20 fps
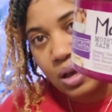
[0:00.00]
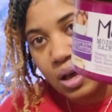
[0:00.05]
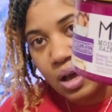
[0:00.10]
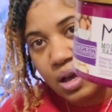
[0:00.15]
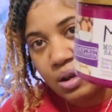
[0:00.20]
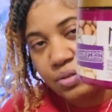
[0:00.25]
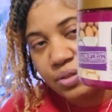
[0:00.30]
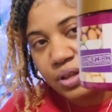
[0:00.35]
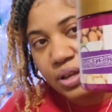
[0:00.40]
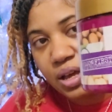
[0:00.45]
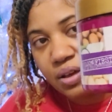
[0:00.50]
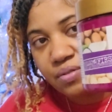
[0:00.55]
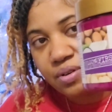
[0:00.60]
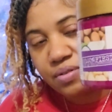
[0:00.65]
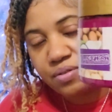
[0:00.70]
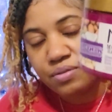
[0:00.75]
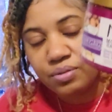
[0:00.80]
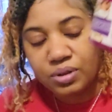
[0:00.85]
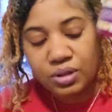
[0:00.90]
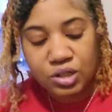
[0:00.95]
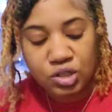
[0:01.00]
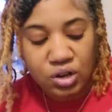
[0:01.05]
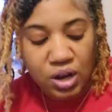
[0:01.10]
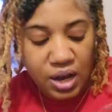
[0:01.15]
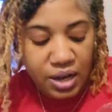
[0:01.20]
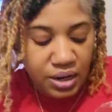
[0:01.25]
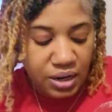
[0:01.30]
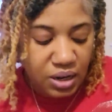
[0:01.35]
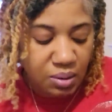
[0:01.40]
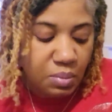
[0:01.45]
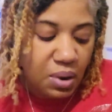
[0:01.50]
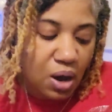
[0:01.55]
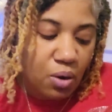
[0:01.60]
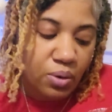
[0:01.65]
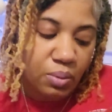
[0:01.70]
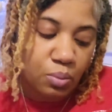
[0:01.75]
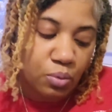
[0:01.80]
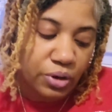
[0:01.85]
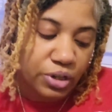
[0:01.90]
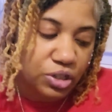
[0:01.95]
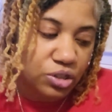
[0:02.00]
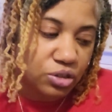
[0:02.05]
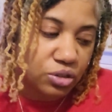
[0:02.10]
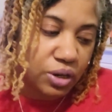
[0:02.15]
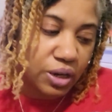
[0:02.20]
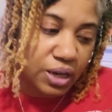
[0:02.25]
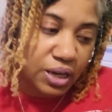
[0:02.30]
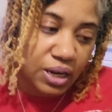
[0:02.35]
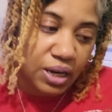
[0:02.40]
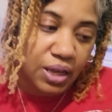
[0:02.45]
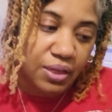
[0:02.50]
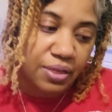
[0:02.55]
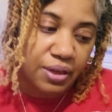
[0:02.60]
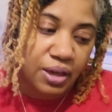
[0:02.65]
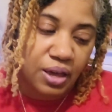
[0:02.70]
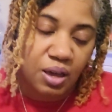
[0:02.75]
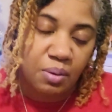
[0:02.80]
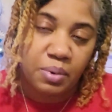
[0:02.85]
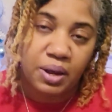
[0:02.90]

I don't think I've ever really tried any Maui Moisture anything,